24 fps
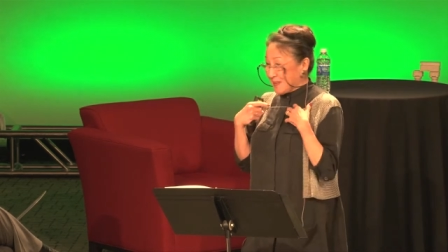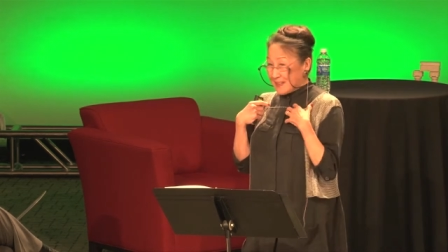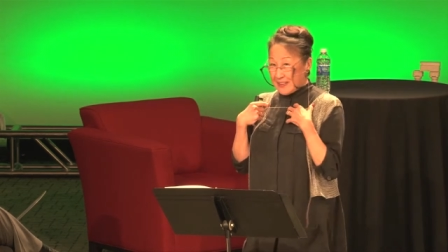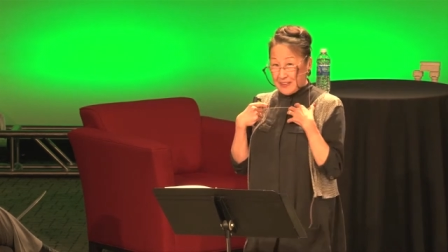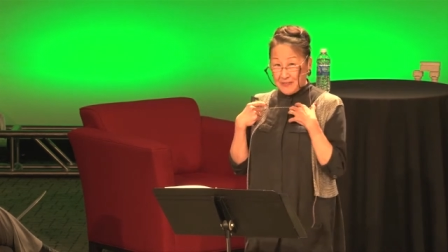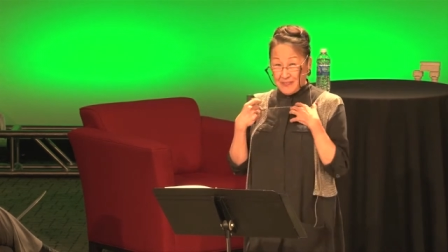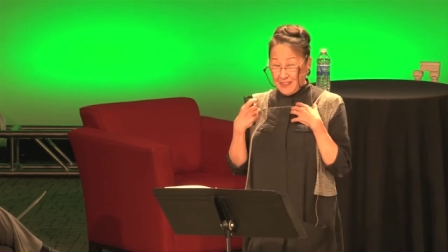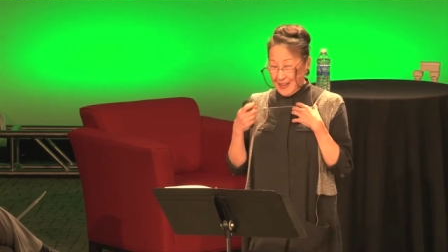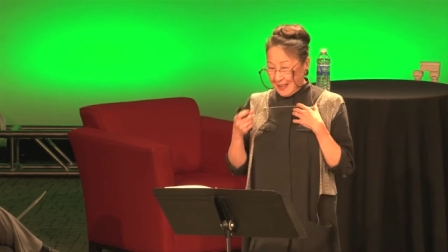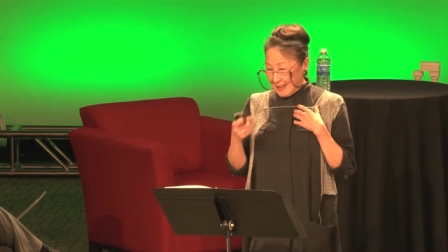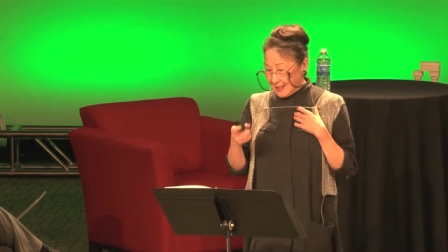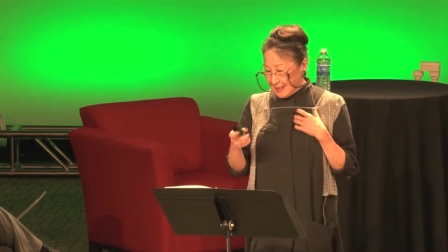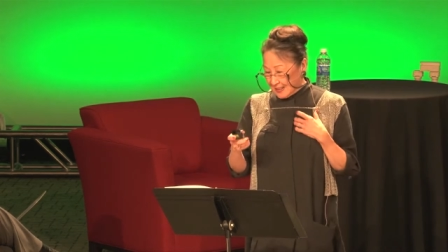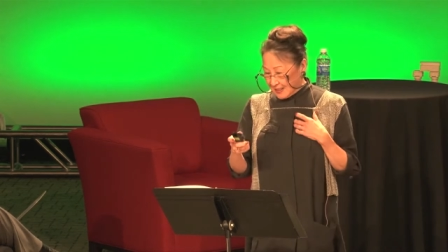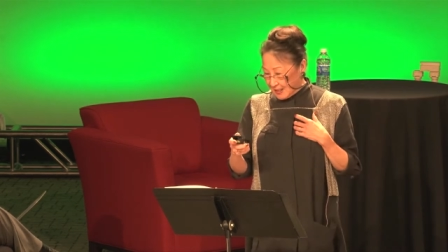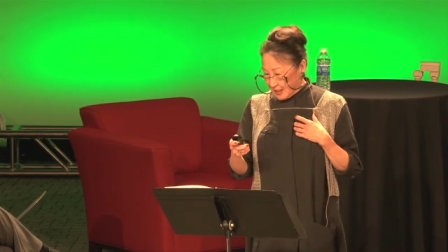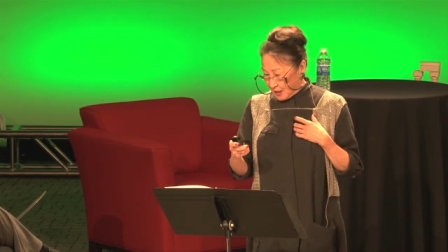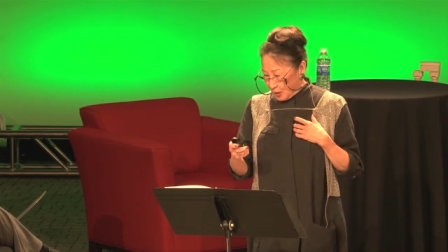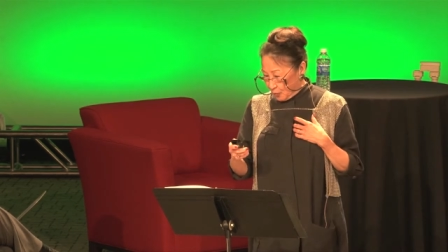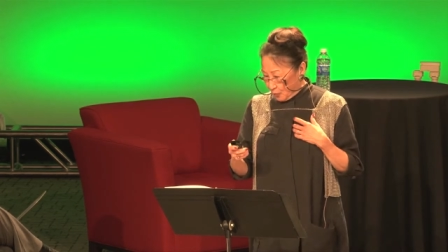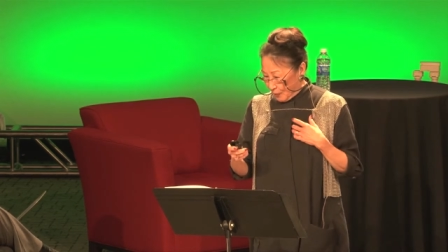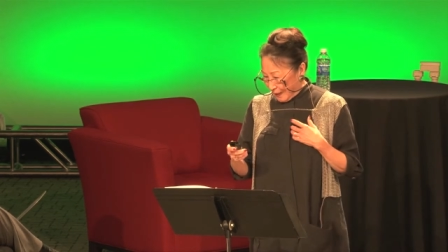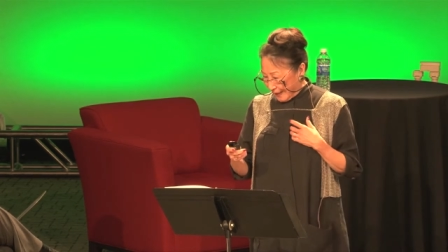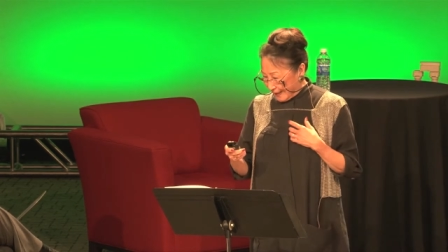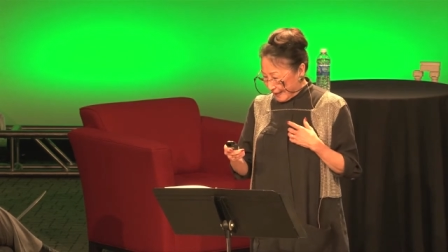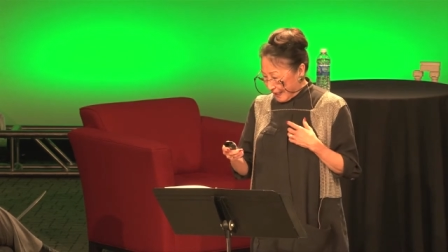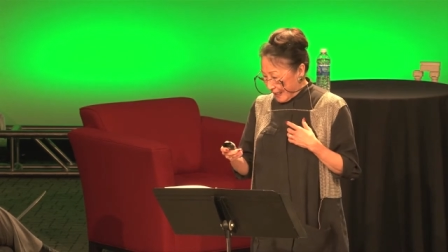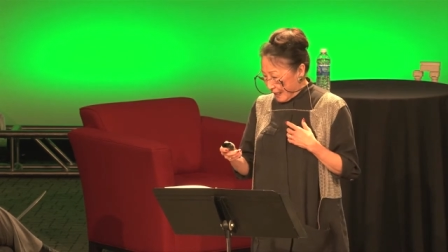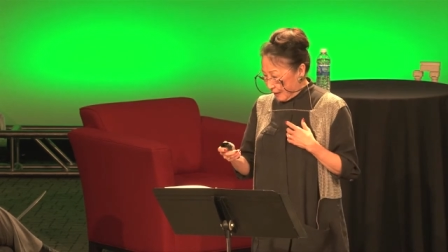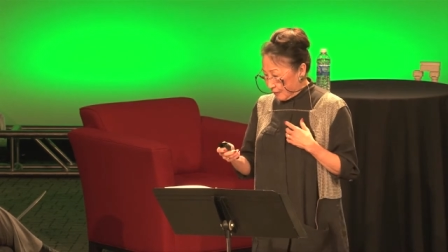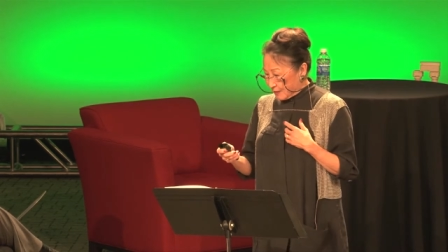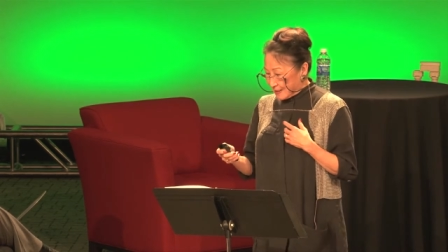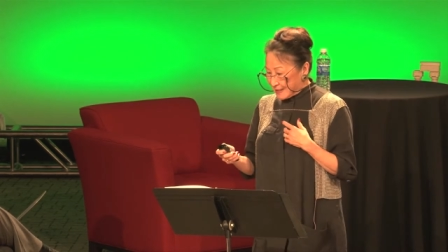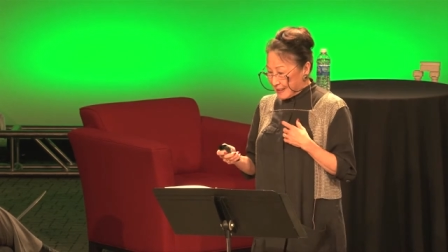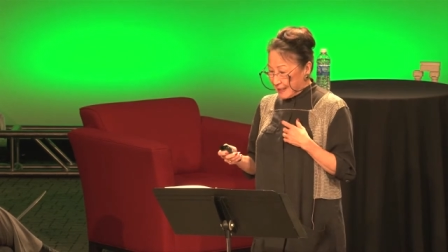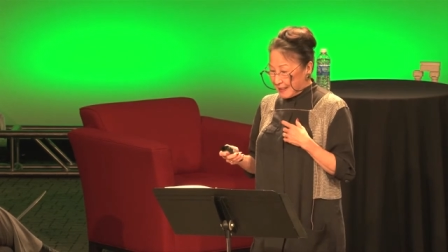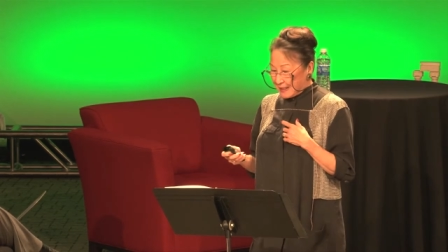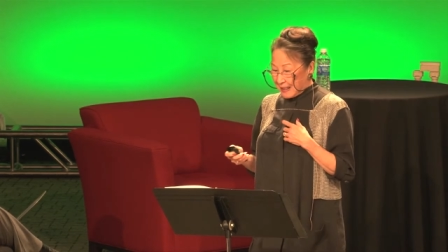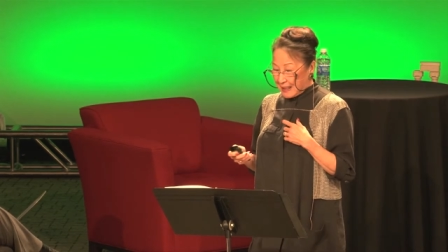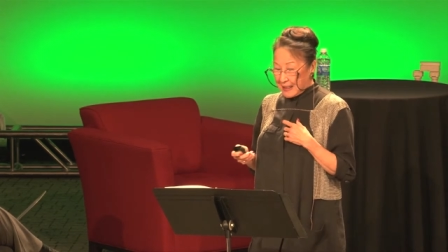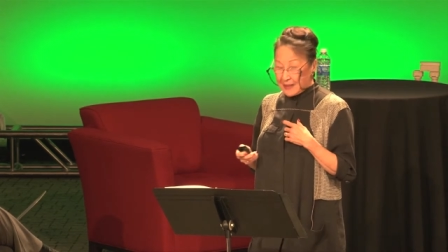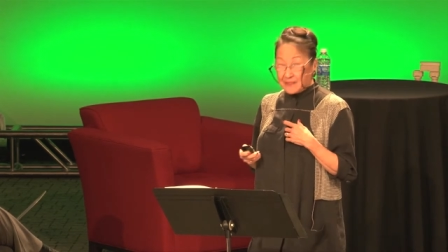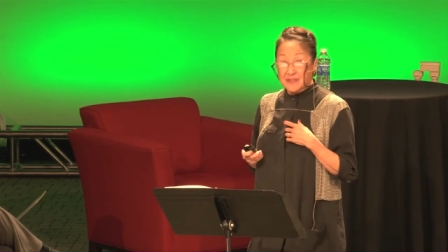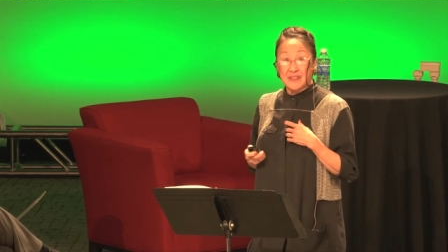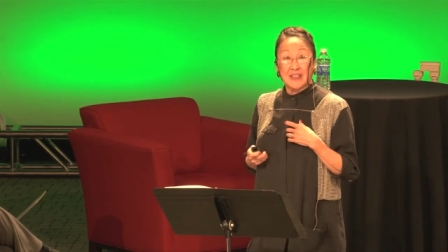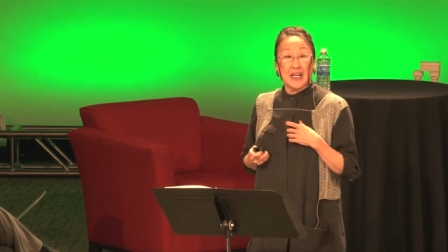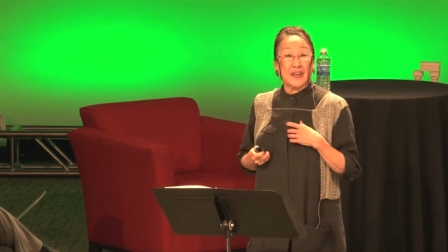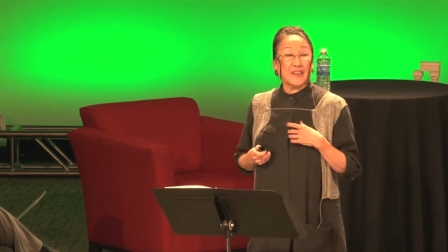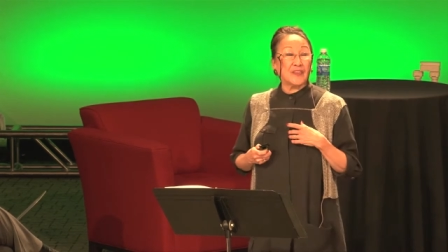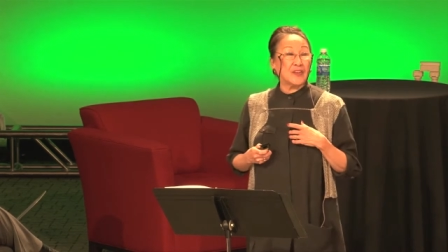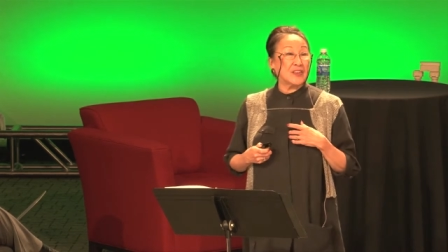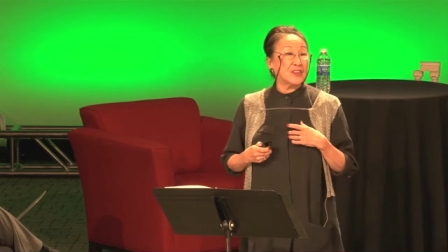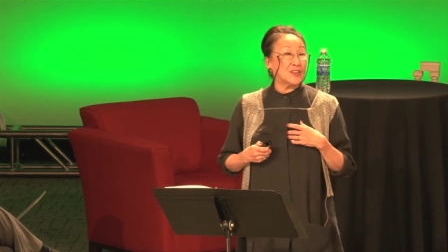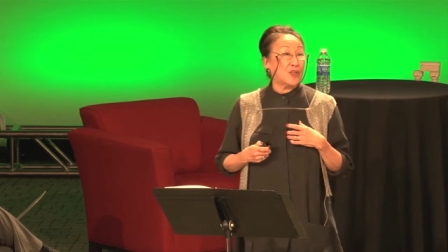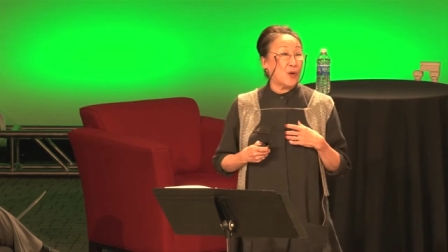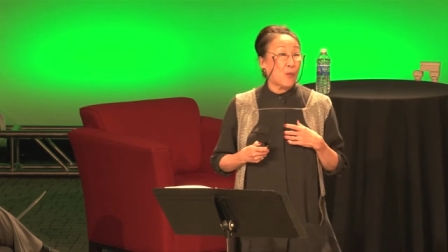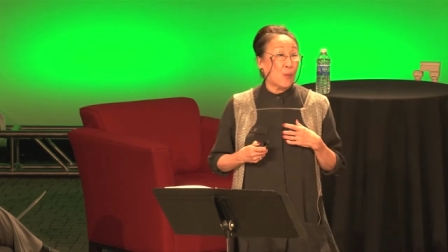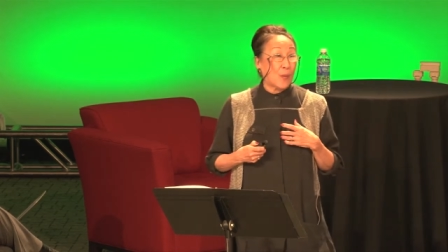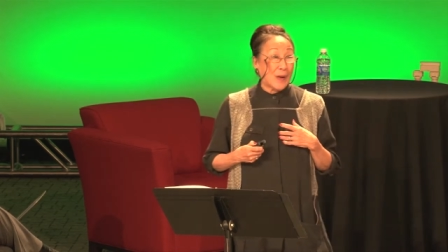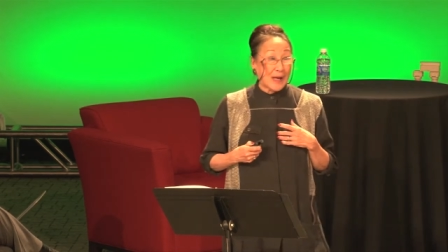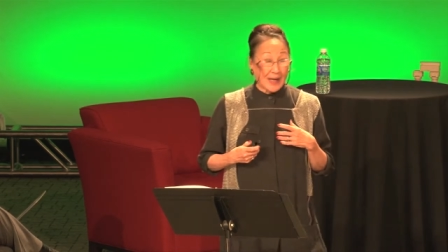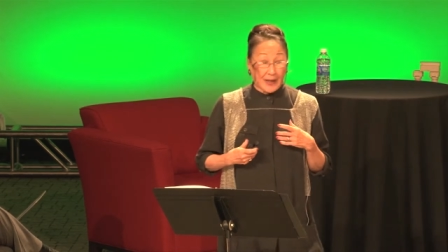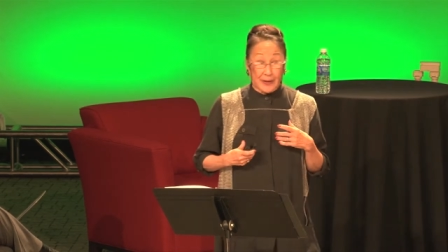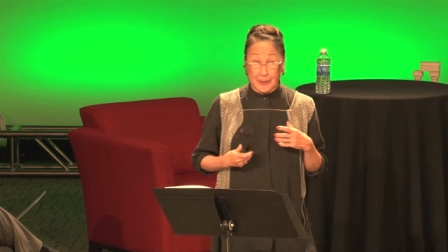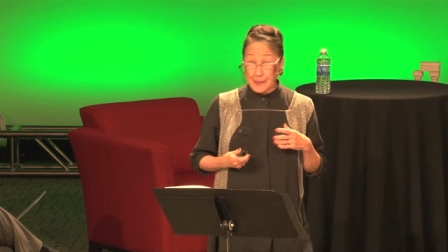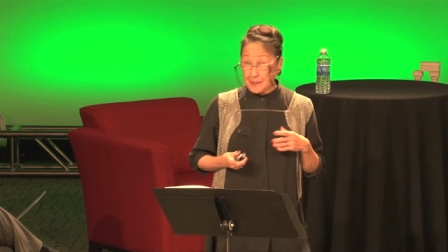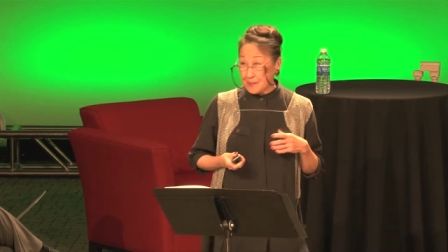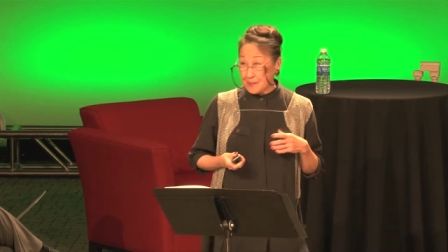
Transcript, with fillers: invited to the White House and I have nothing to wear.